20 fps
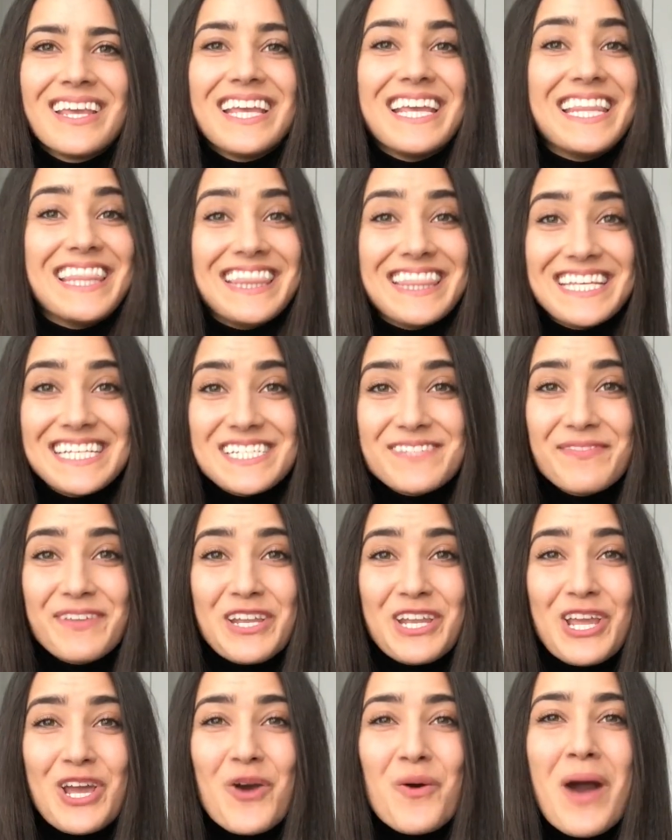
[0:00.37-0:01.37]
In this
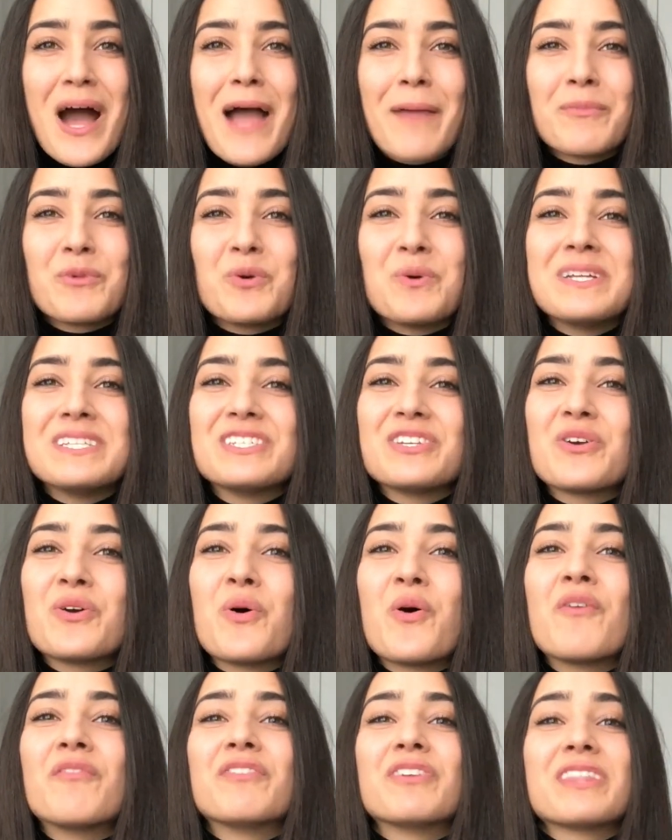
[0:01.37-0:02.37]
video, I'm going to
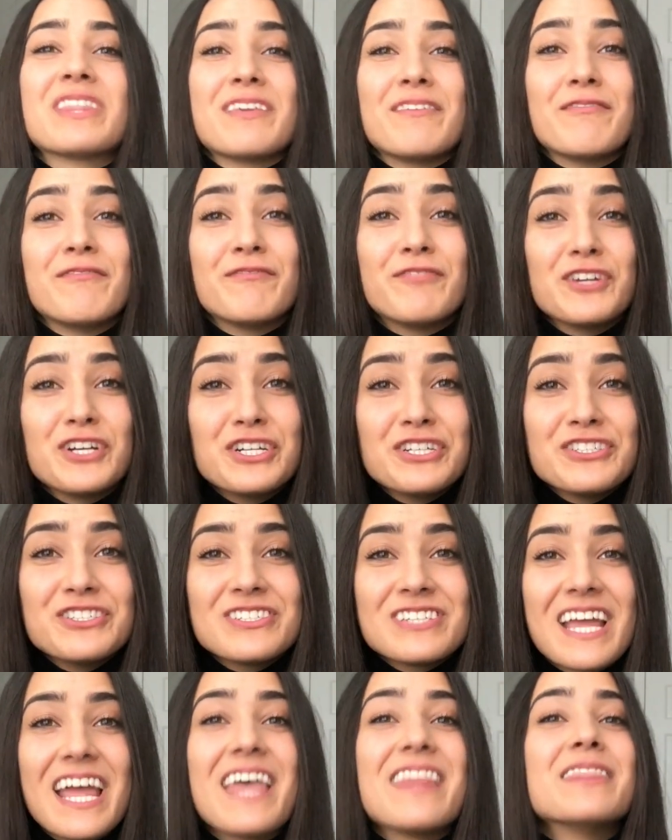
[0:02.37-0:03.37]
go over the
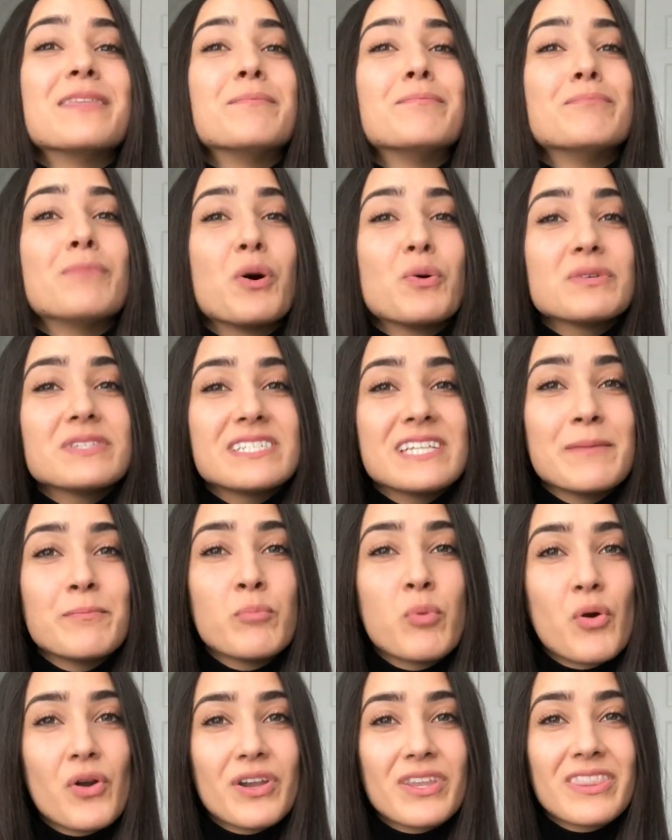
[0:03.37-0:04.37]
first and the most
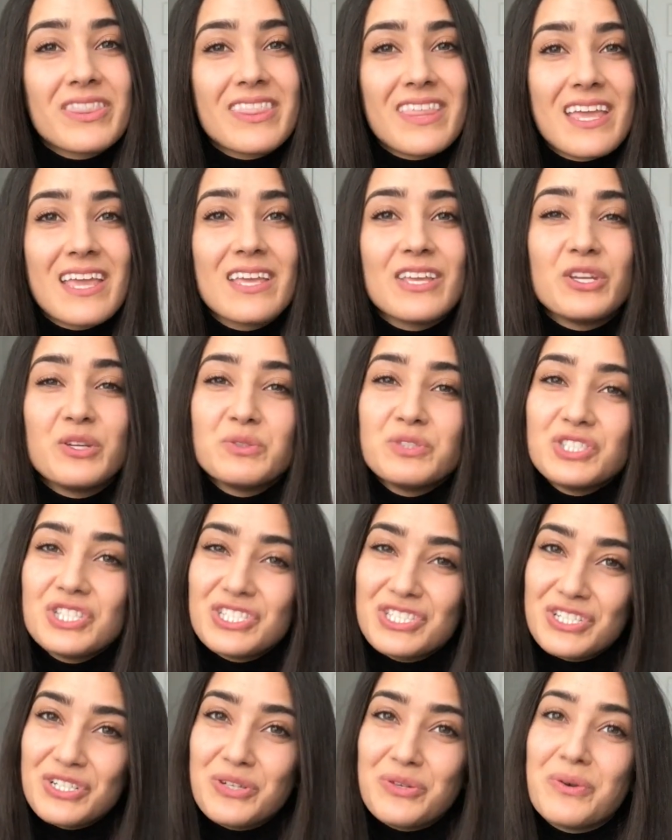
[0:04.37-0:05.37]
important thing you
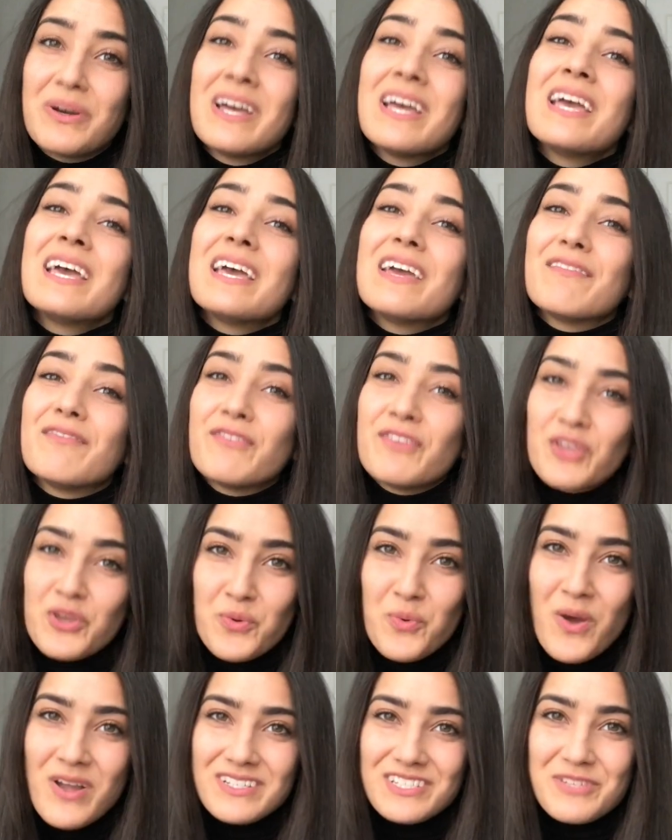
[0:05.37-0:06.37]
should do if
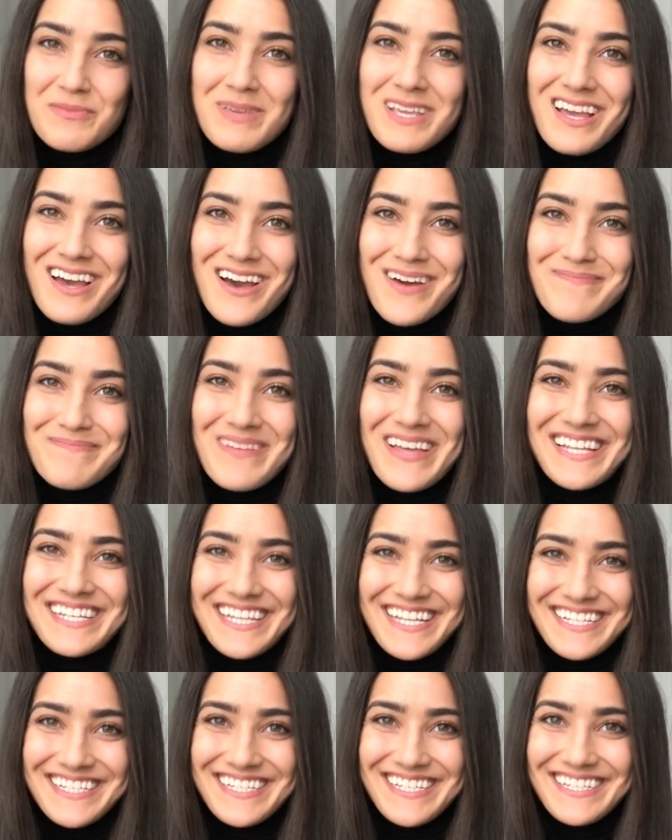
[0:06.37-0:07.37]
you want to become a
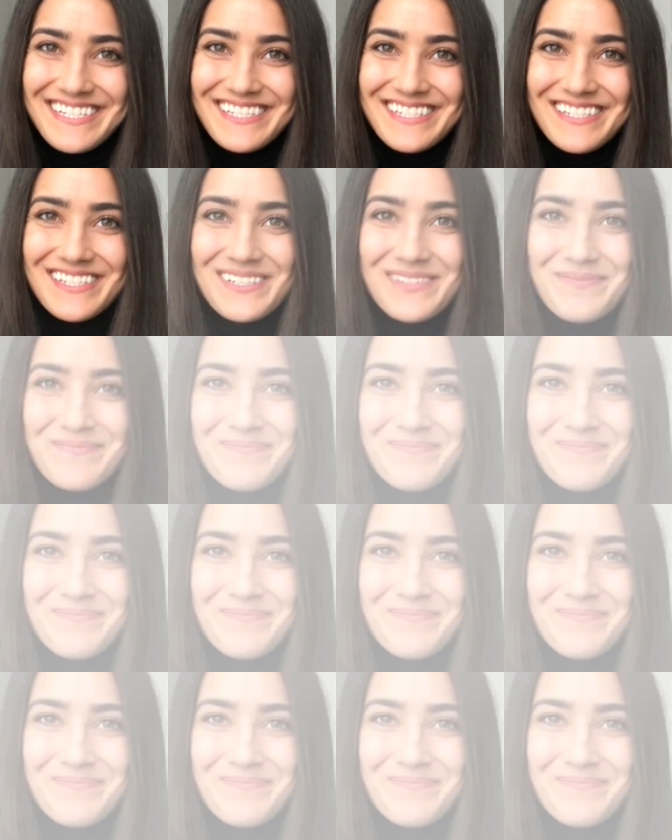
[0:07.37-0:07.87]
dentist.